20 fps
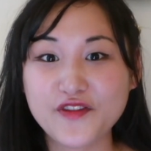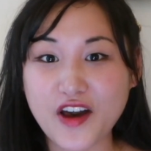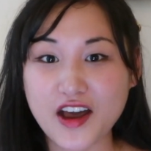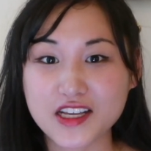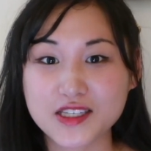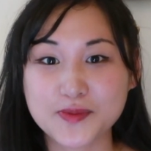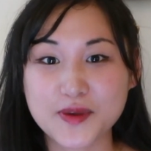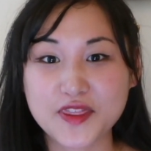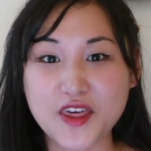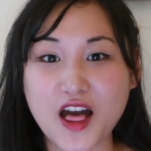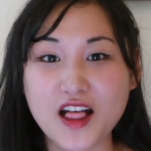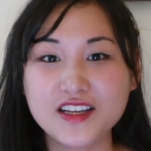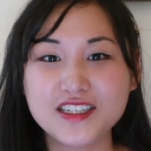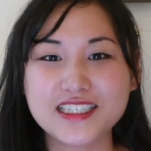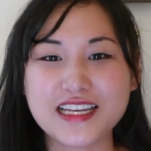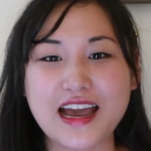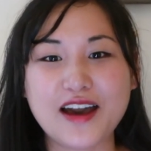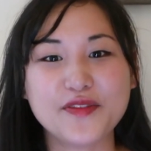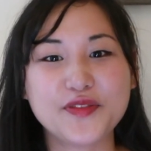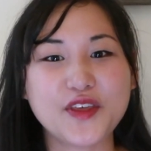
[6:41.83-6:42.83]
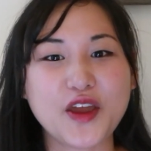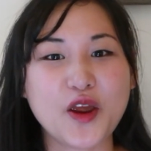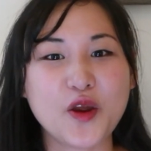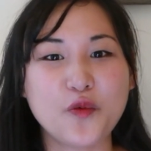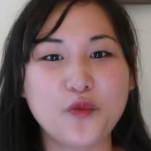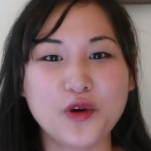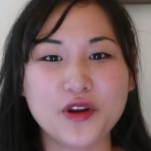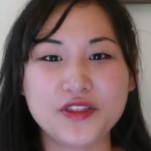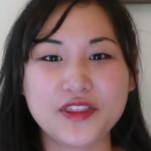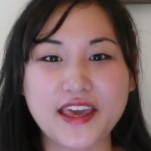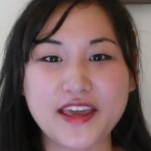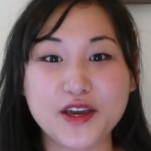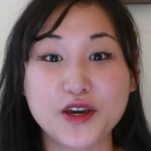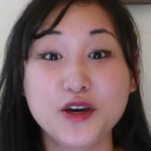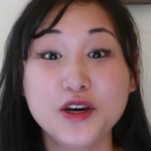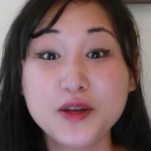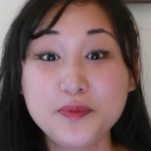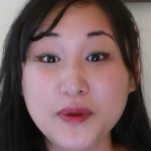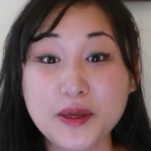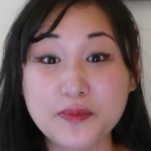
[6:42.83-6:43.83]
fox mythology out there where they
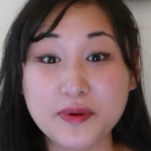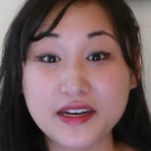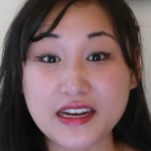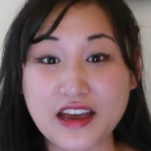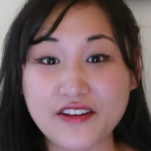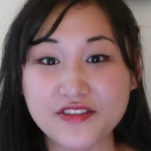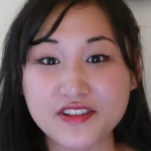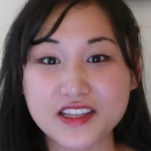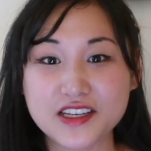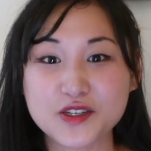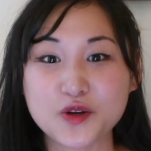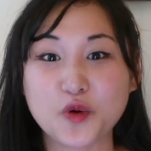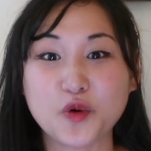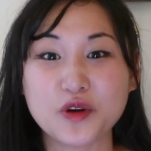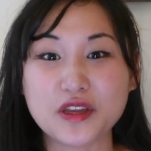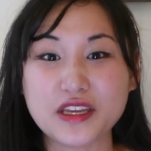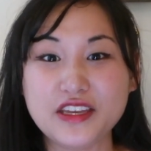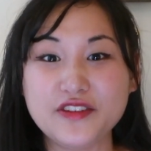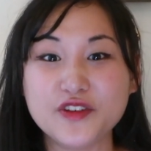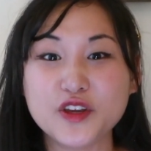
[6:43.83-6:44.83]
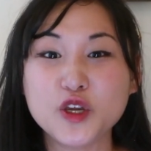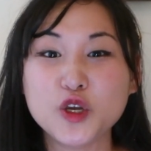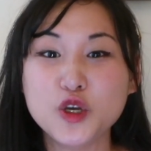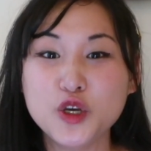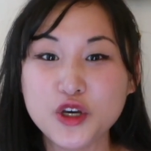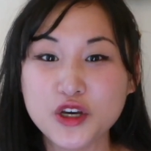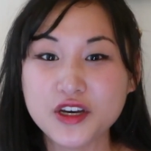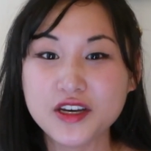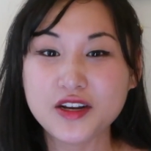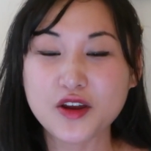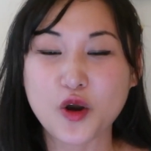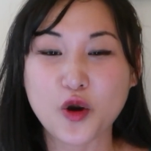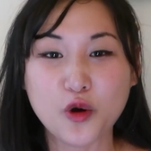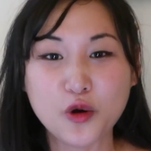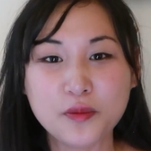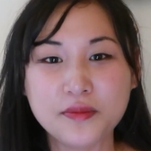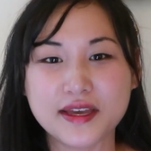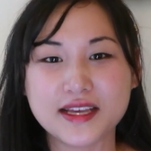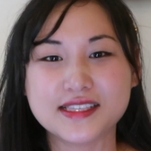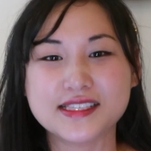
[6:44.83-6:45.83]
could be benevolent or even good
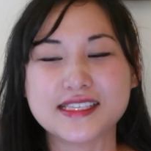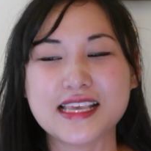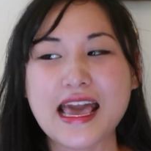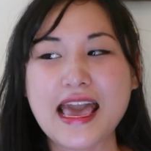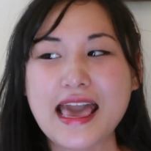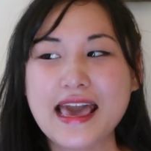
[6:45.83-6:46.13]
omens,